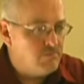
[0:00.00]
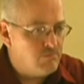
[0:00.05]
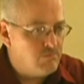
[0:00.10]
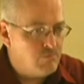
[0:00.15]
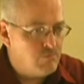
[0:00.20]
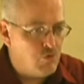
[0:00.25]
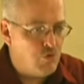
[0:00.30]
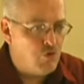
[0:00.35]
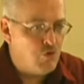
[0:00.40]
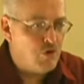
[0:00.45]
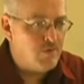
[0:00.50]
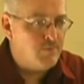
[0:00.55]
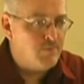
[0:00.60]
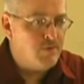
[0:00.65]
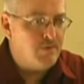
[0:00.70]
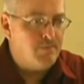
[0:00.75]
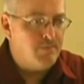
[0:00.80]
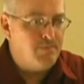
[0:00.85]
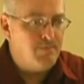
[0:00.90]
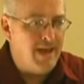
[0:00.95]

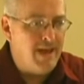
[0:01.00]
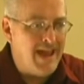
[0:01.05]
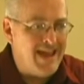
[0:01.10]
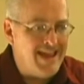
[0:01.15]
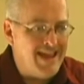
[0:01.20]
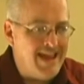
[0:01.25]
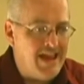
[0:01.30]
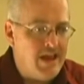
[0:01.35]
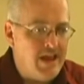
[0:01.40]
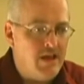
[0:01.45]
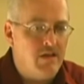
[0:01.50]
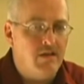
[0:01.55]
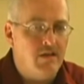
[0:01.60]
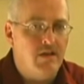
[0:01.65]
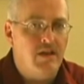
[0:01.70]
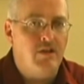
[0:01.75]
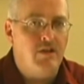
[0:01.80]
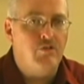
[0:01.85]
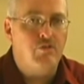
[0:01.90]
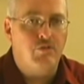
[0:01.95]
corporate banking
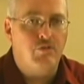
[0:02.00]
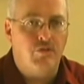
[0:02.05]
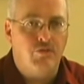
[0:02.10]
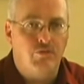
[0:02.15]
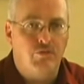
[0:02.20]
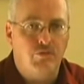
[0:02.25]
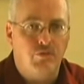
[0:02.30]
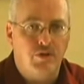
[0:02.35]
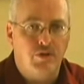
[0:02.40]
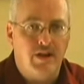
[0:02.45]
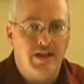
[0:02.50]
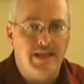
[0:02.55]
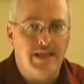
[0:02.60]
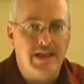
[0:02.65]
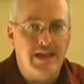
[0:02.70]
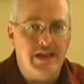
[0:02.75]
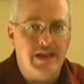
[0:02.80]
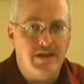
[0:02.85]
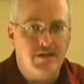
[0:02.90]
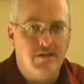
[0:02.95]
interest or
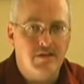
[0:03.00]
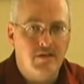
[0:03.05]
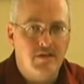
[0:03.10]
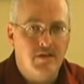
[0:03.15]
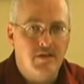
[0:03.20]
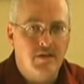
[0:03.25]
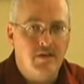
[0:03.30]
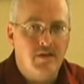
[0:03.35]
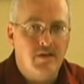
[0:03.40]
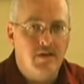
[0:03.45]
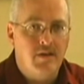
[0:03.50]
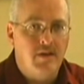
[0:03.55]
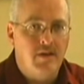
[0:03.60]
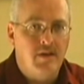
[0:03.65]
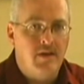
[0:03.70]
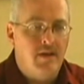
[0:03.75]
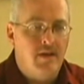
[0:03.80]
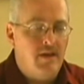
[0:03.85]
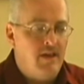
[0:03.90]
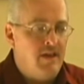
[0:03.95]
elite
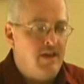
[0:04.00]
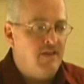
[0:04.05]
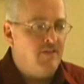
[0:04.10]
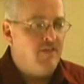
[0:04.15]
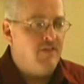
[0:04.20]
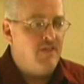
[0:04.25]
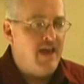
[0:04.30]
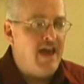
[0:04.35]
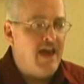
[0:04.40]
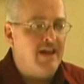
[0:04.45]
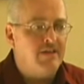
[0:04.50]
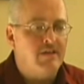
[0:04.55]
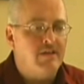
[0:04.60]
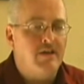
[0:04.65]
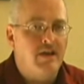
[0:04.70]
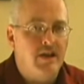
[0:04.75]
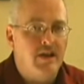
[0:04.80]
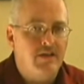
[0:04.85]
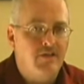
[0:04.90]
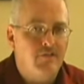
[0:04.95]
in that
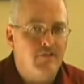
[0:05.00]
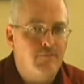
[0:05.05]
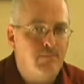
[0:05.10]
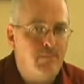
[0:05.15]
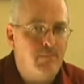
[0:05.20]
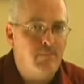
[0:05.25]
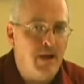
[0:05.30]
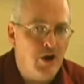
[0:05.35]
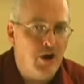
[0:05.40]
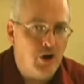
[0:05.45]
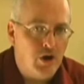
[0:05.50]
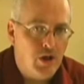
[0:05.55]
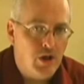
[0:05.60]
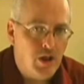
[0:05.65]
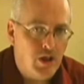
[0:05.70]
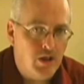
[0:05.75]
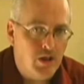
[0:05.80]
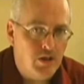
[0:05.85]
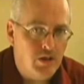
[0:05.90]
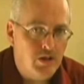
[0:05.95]
kind of peril
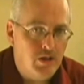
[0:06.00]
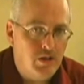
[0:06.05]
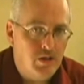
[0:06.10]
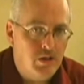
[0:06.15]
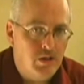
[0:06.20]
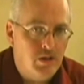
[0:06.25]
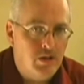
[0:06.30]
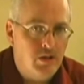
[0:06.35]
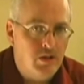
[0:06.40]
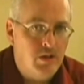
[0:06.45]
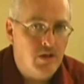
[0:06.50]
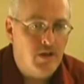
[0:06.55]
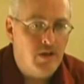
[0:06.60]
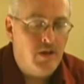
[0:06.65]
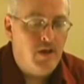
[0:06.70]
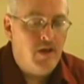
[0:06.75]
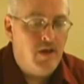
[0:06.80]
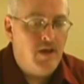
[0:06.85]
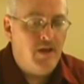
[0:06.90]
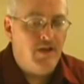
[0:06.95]

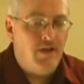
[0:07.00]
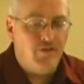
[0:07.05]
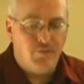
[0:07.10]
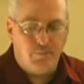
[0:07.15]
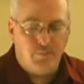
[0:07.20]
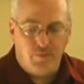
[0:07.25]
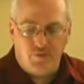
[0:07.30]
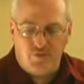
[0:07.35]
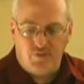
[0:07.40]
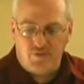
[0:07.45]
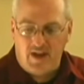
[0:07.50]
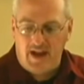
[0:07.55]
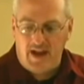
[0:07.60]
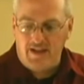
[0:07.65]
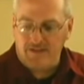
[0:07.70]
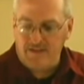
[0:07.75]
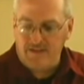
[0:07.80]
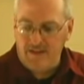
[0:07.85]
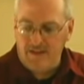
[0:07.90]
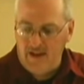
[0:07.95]
is
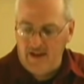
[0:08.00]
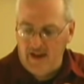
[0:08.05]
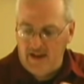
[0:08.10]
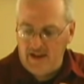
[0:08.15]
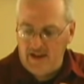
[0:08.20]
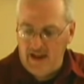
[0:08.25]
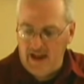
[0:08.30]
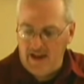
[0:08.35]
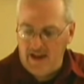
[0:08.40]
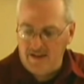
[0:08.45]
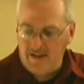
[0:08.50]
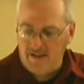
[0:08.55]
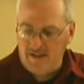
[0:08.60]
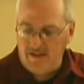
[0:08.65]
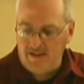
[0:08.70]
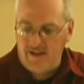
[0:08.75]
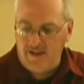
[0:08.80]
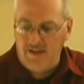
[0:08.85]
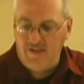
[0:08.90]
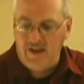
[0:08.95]
precisely an
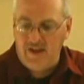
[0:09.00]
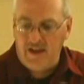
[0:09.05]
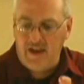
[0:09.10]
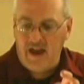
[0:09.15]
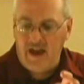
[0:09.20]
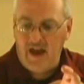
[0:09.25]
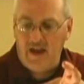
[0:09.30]
entity that had